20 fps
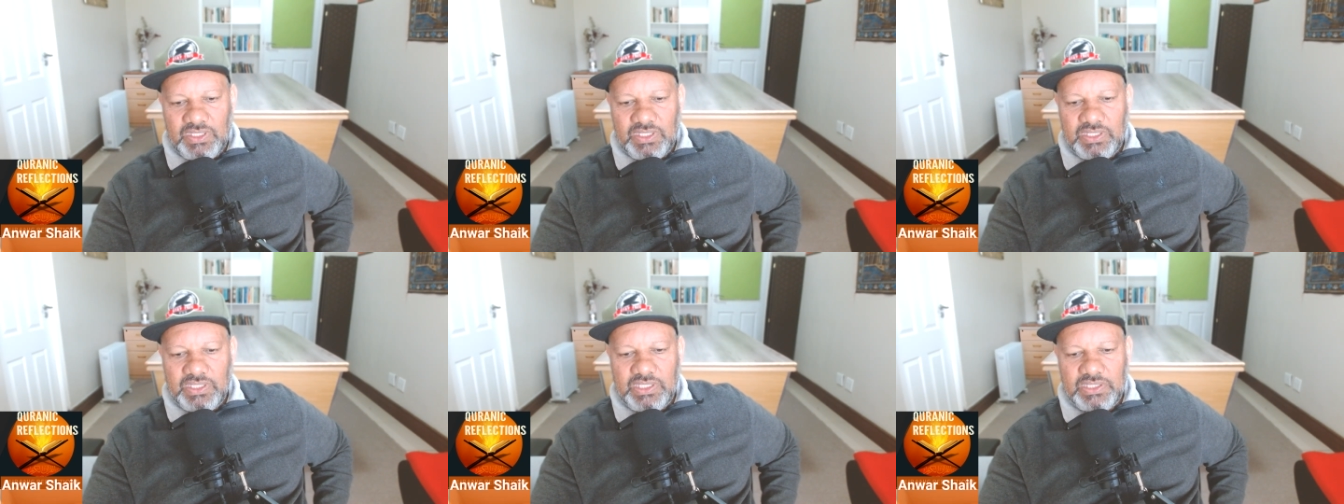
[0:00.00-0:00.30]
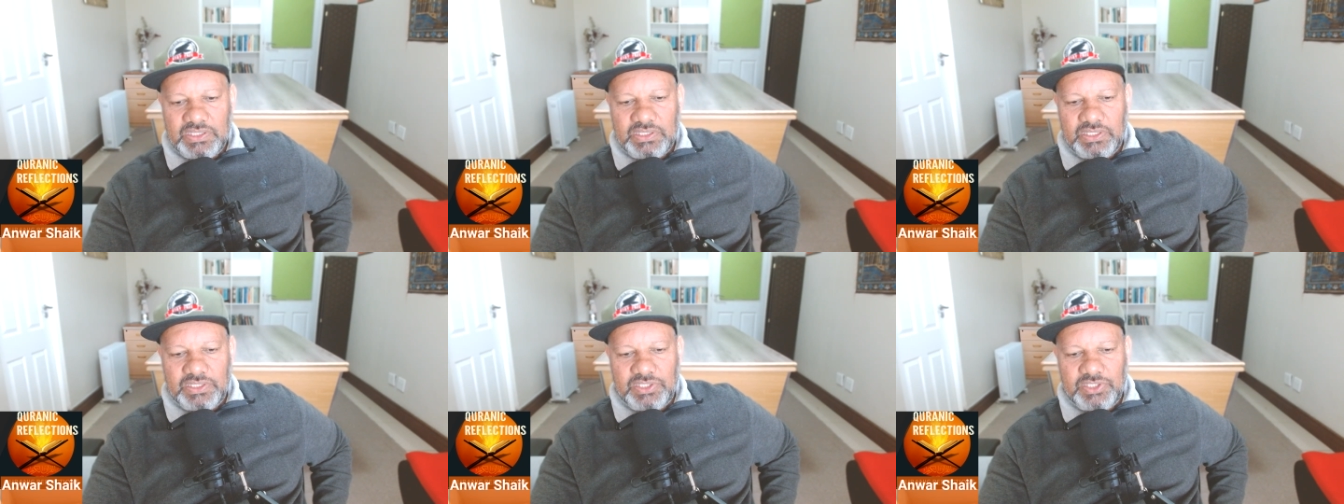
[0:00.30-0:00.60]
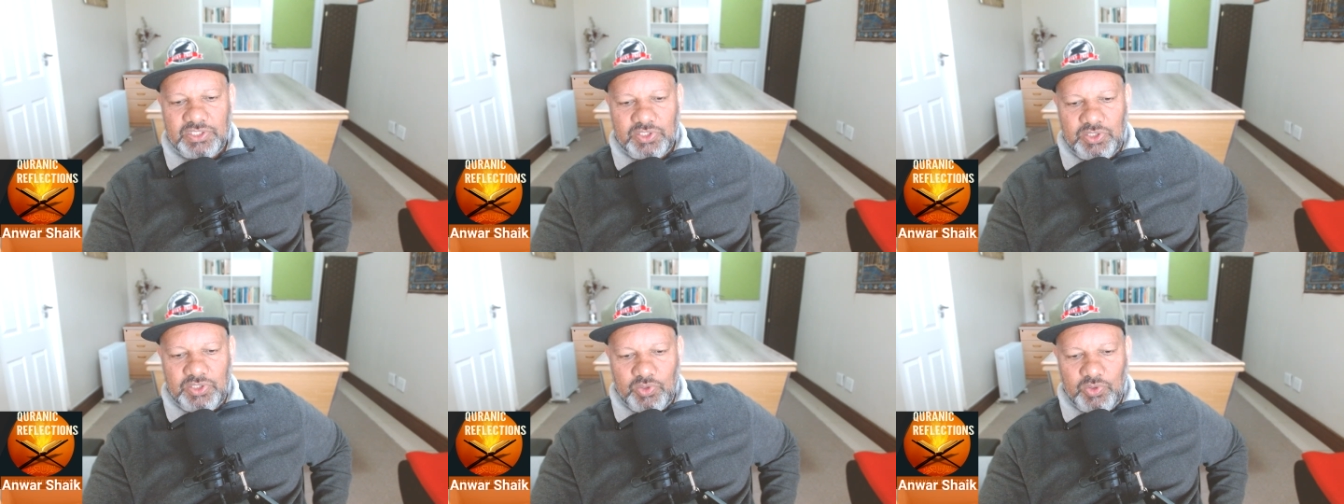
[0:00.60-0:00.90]
is the
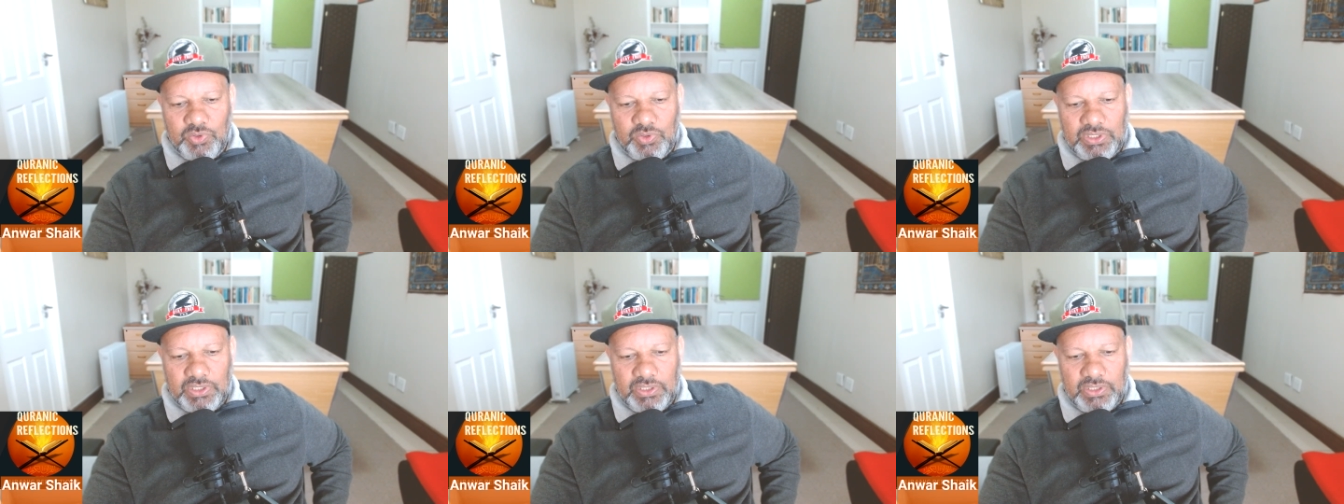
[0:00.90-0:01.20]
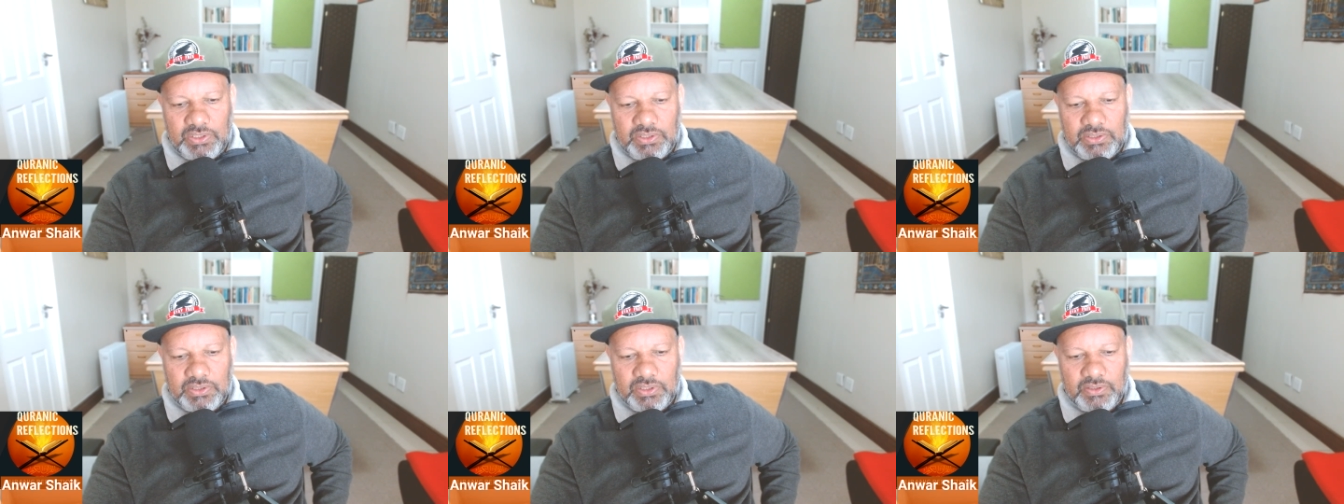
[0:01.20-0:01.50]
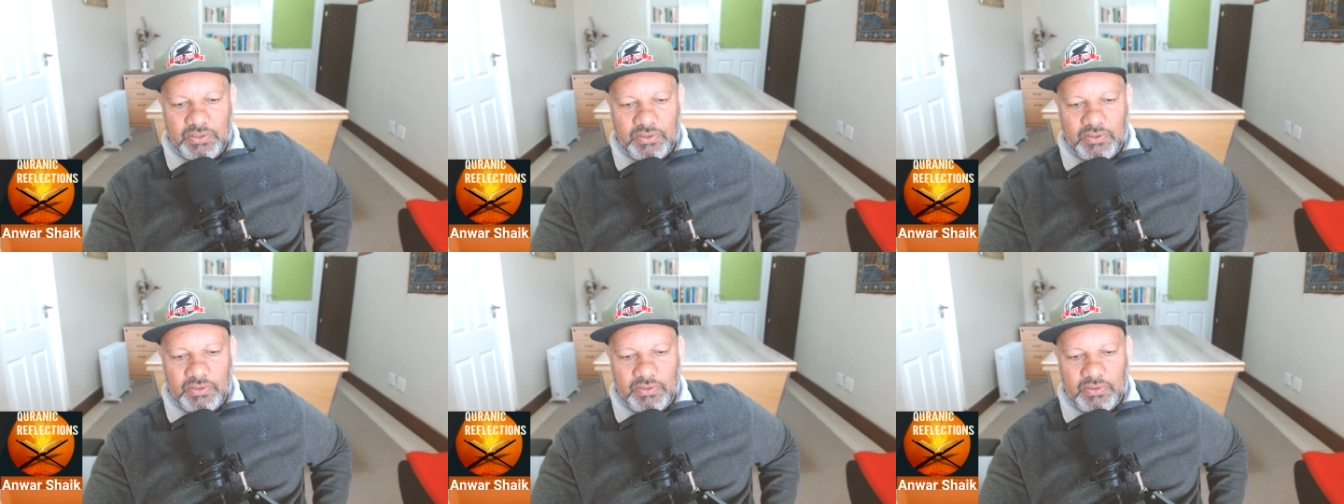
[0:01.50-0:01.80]
student
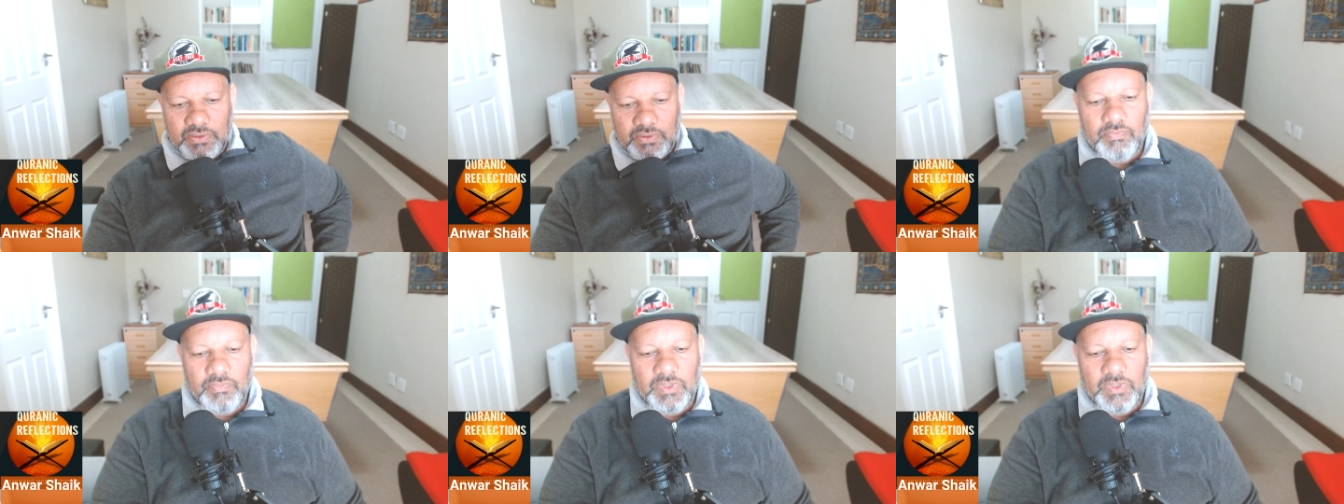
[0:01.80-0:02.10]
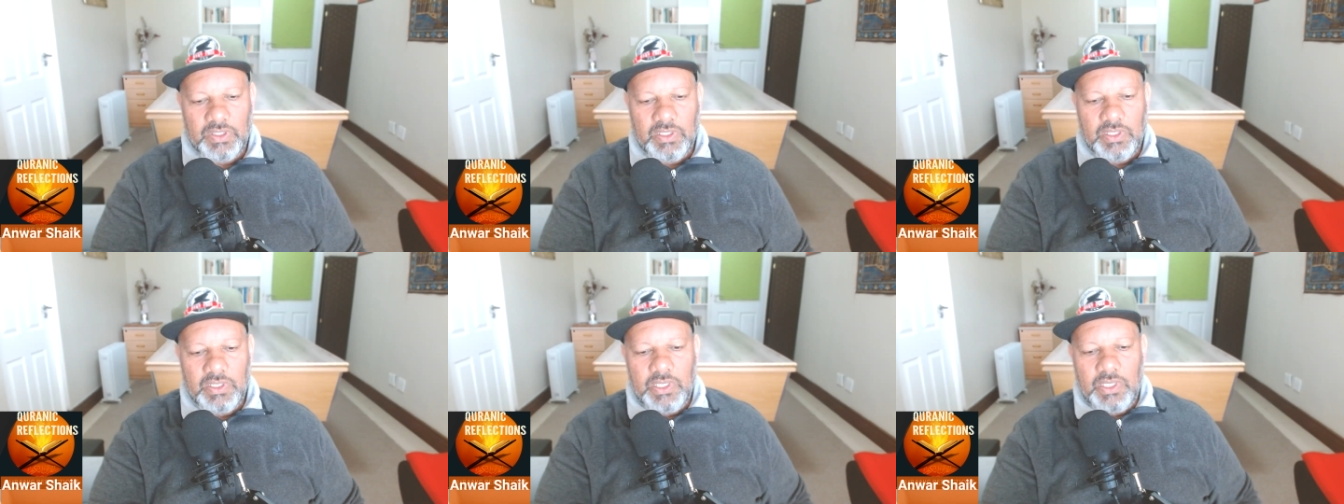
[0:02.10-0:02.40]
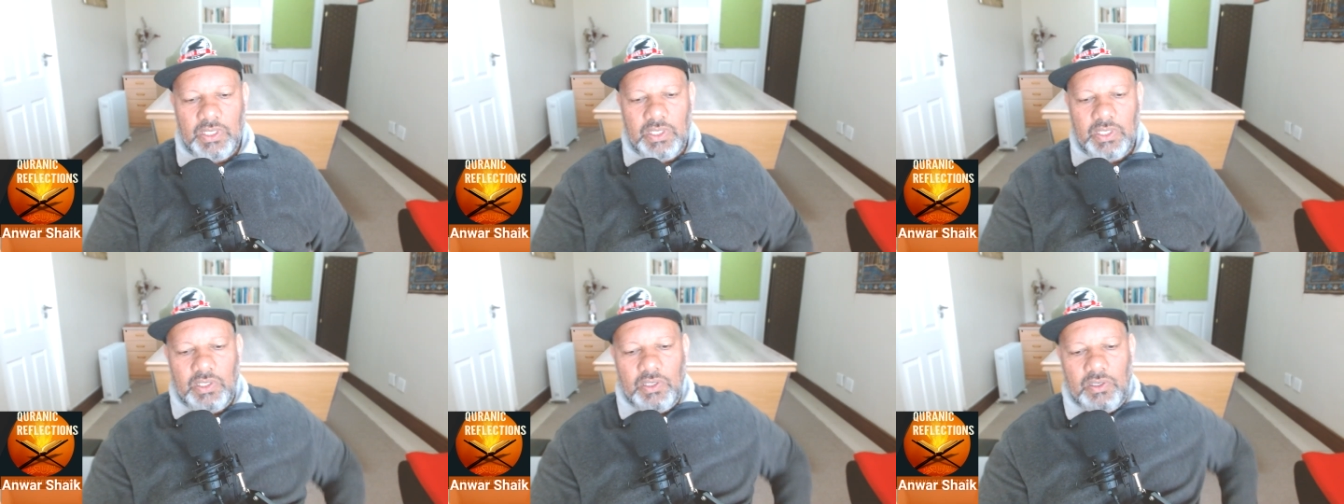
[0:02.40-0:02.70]

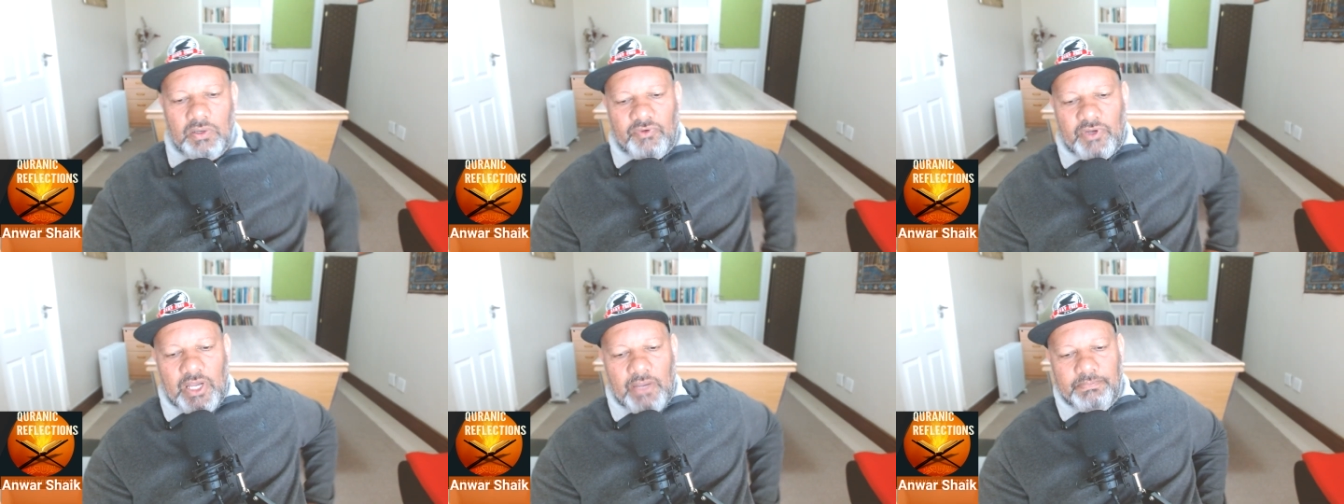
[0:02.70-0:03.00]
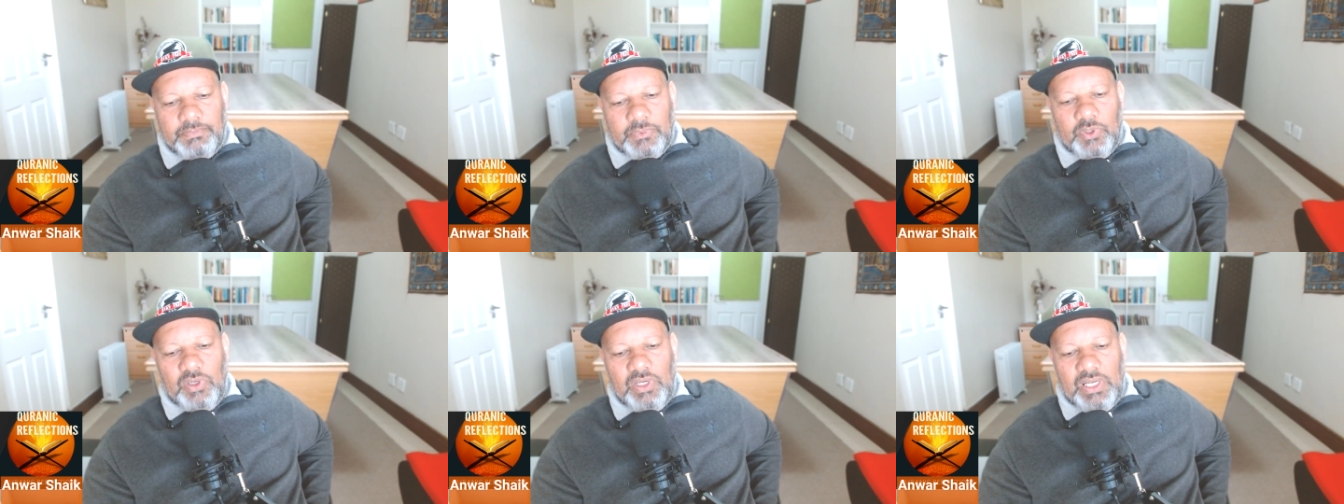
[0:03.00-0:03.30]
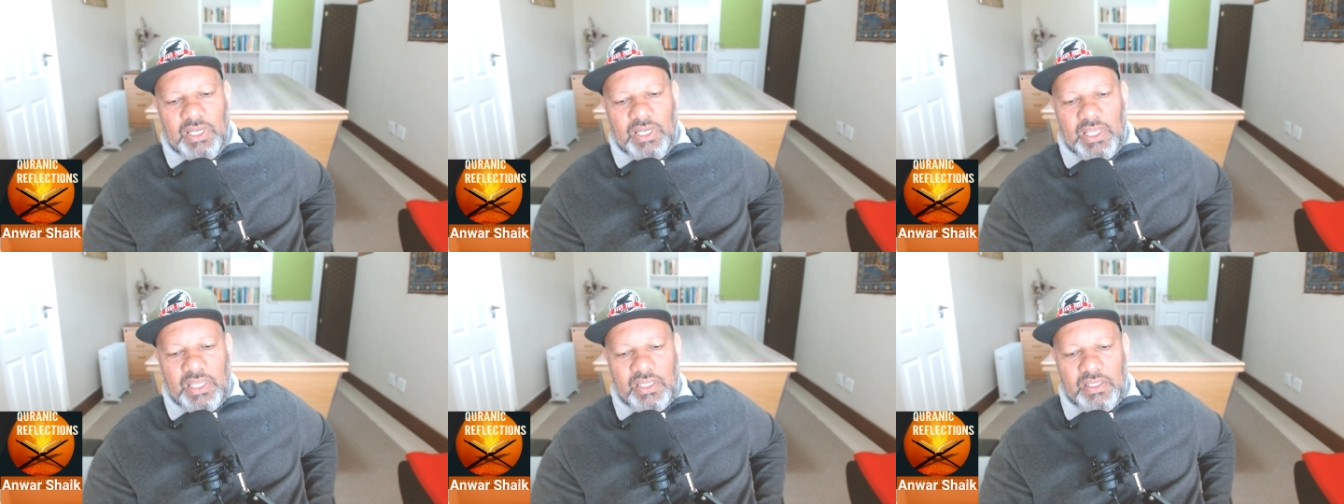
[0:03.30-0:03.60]
of
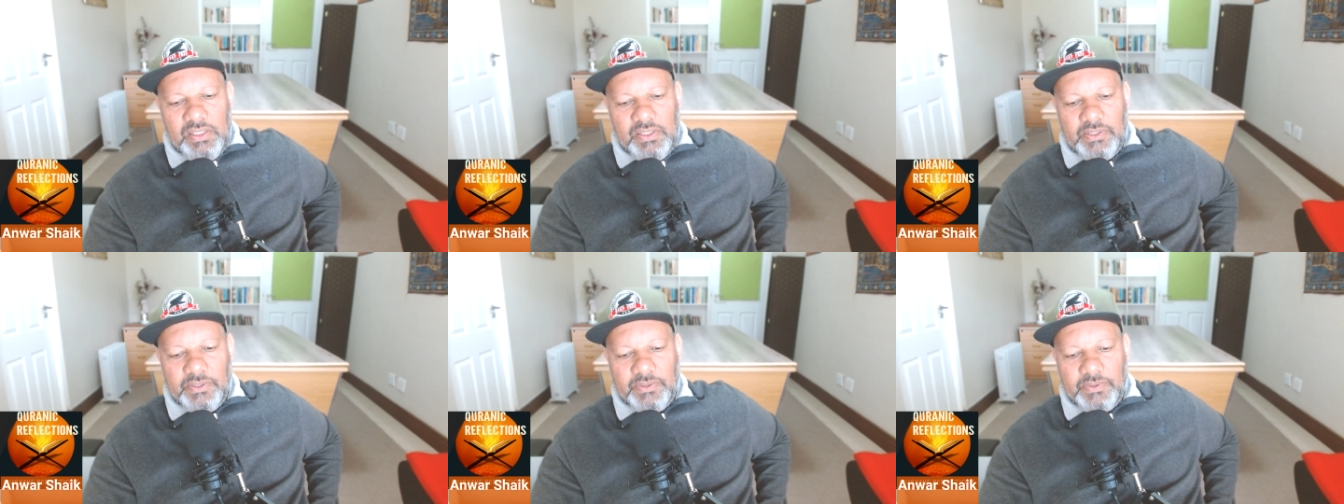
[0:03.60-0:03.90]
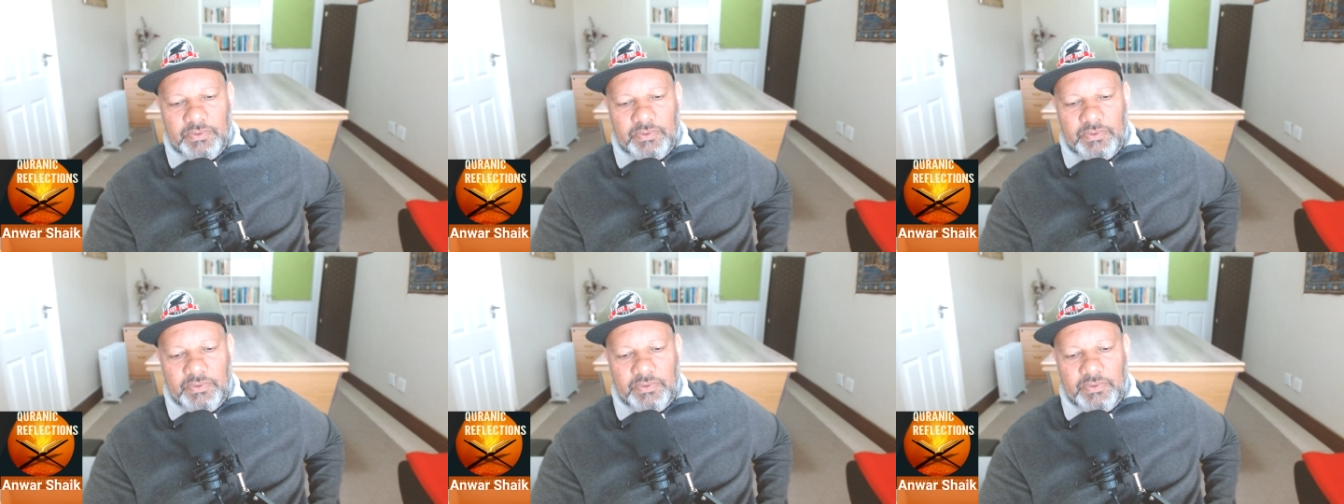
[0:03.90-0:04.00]
Abdullah